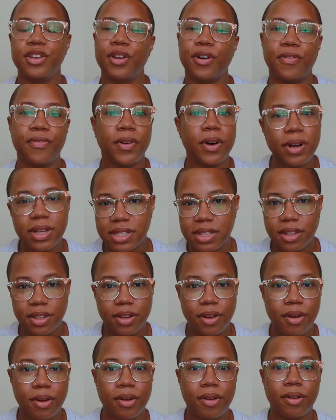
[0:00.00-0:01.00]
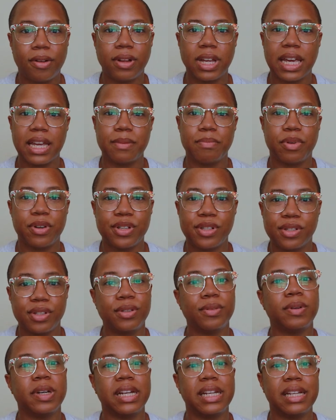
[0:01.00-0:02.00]
you know, focus on the goal and
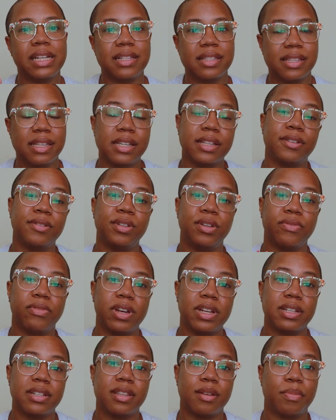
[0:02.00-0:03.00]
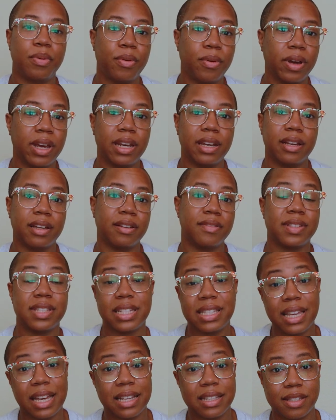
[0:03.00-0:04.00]
pursue it until you reach the point of
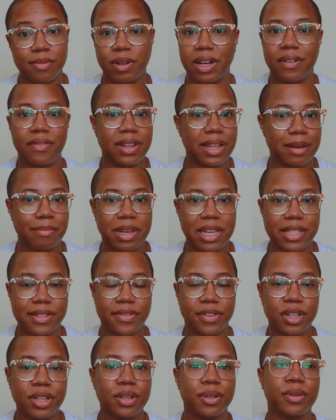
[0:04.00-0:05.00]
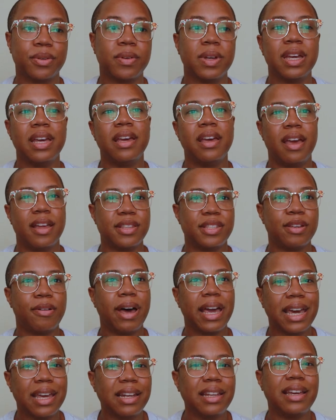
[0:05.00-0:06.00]
success, whatever that means for you. And so
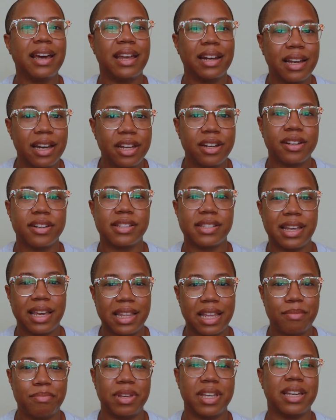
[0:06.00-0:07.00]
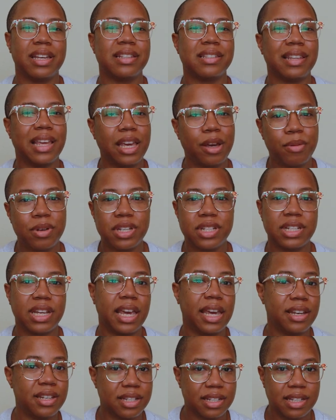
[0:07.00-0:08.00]
I can kind of understand that, because language
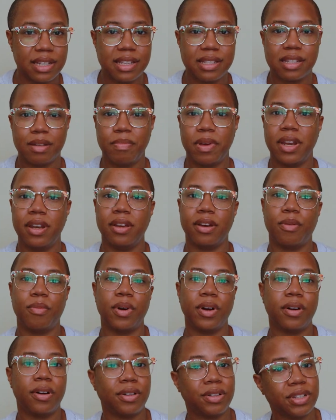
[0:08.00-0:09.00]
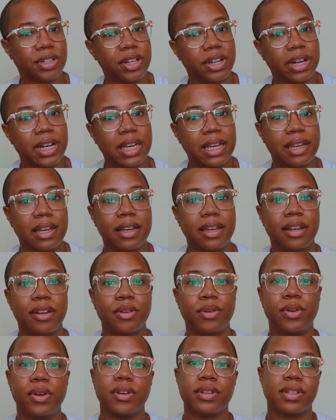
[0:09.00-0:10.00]
changes depending on what culture you're
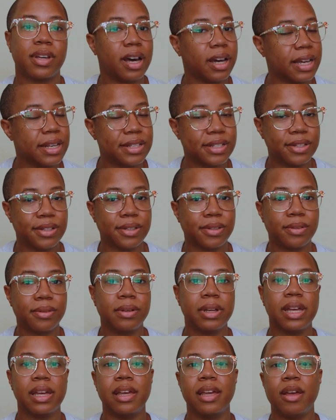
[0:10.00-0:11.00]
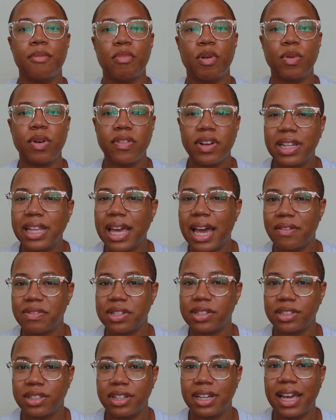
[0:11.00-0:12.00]
in, who you're talking to. But we really have
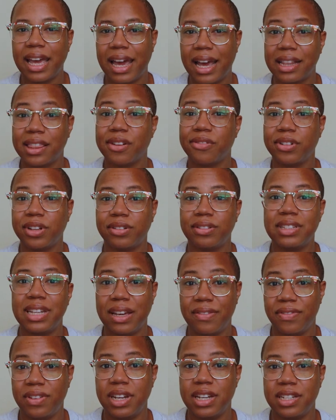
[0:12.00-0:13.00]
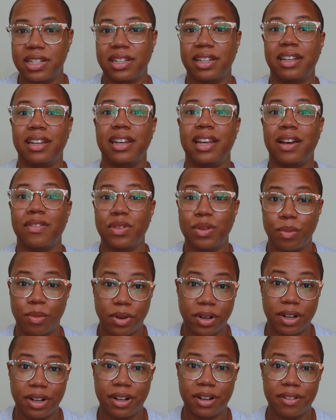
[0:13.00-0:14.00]
to look at the real definition of the
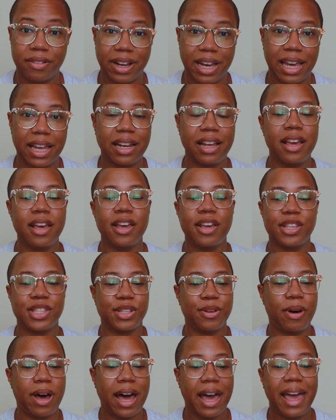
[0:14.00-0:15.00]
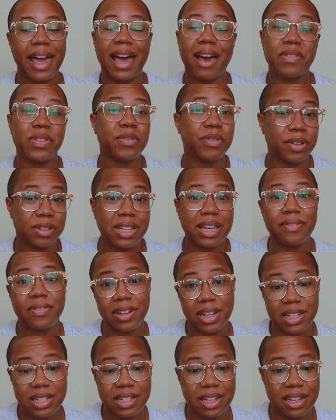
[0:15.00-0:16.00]
word, right? So I have the real
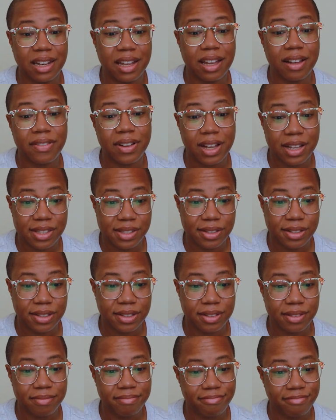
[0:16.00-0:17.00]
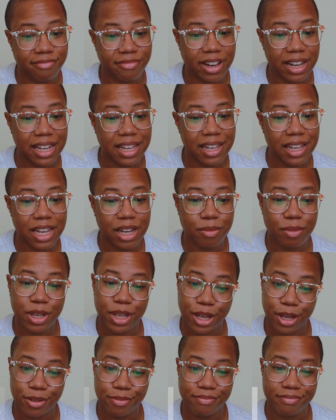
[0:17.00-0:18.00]
definition of hustle. Ready? Here we
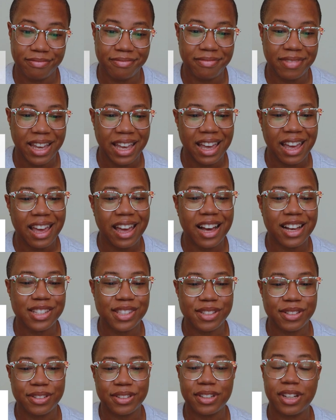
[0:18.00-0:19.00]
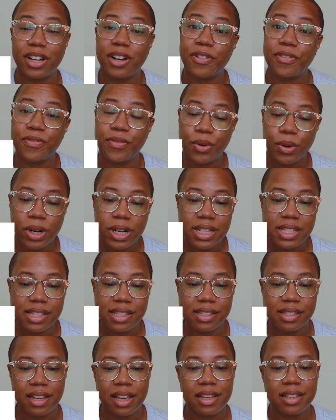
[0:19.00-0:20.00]
go. Hustle:
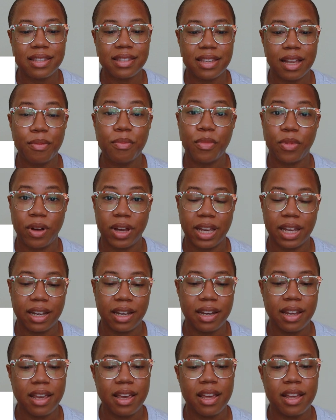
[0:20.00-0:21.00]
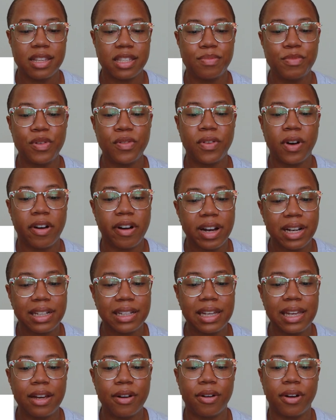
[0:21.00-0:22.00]
force someone to move
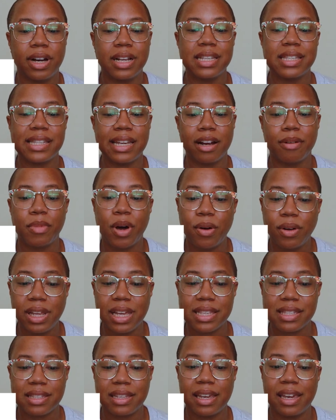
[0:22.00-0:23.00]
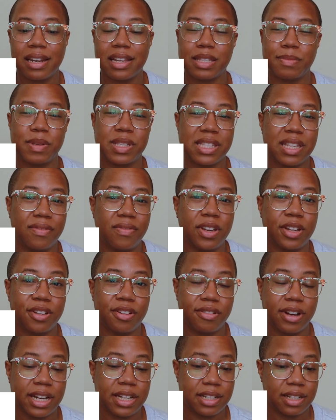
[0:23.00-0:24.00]
hurriedly or unceremoniously in a specific
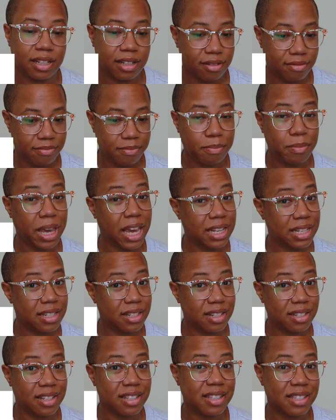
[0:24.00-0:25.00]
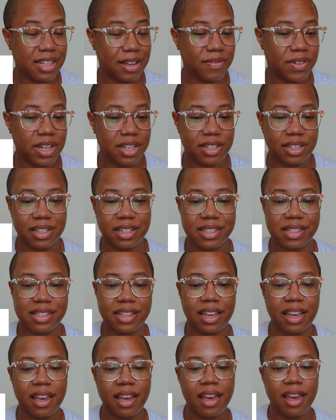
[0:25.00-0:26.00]
direction. Pay attention to these
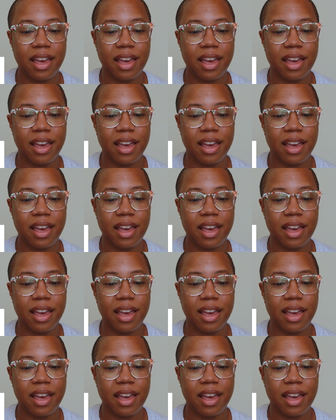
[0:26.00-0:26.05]
definitions.